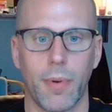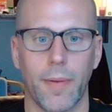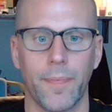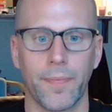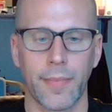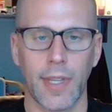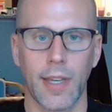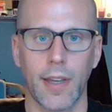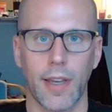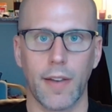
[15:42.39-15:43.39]
But
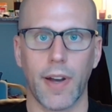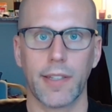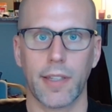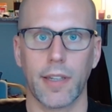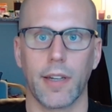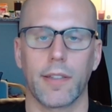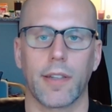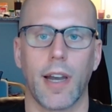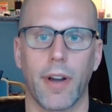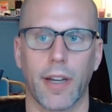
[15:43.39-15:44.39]
if I see a
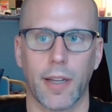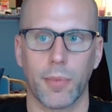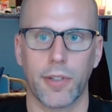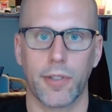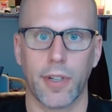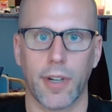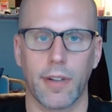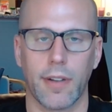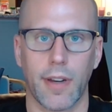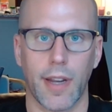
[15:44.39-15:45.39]
skyrocketing blood
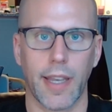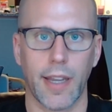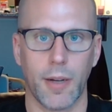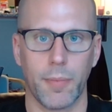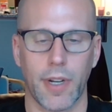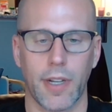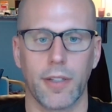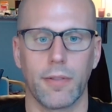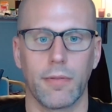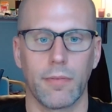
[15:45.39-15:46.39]
sugar and I get up and I
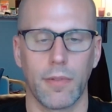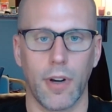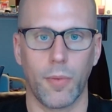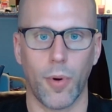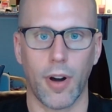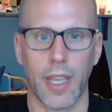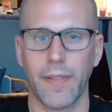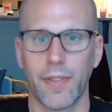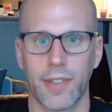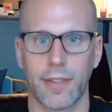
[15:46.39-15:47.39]
do a walk,
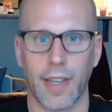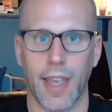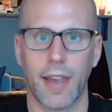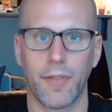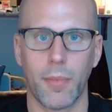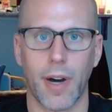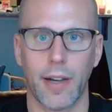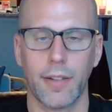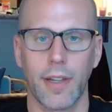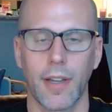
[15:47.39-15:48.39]
even if it's just like half a
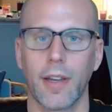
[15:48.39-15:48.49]
mile,